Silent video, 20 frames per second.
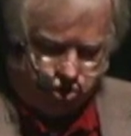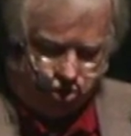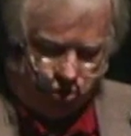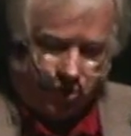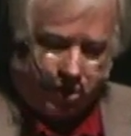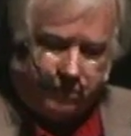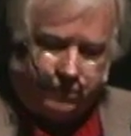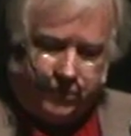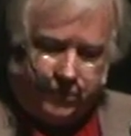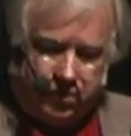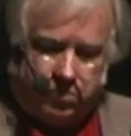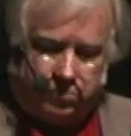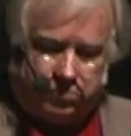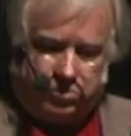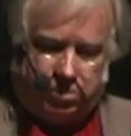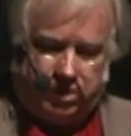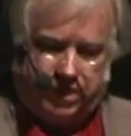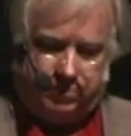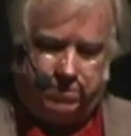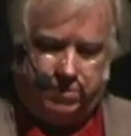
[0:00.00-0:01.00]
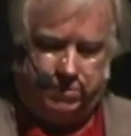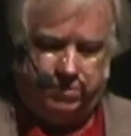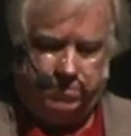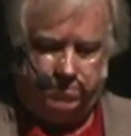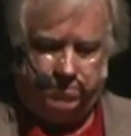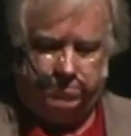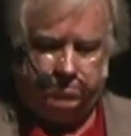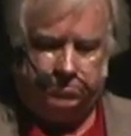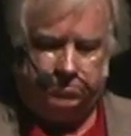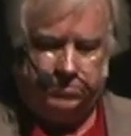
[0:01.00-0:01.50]
you a film clip.
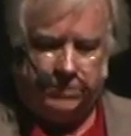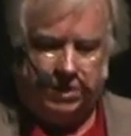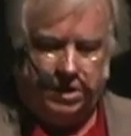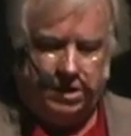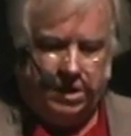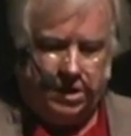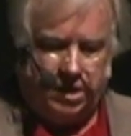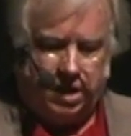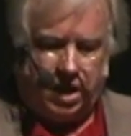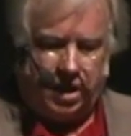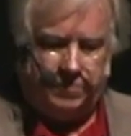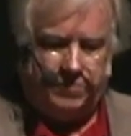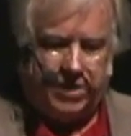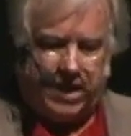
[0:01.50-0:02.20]
I'm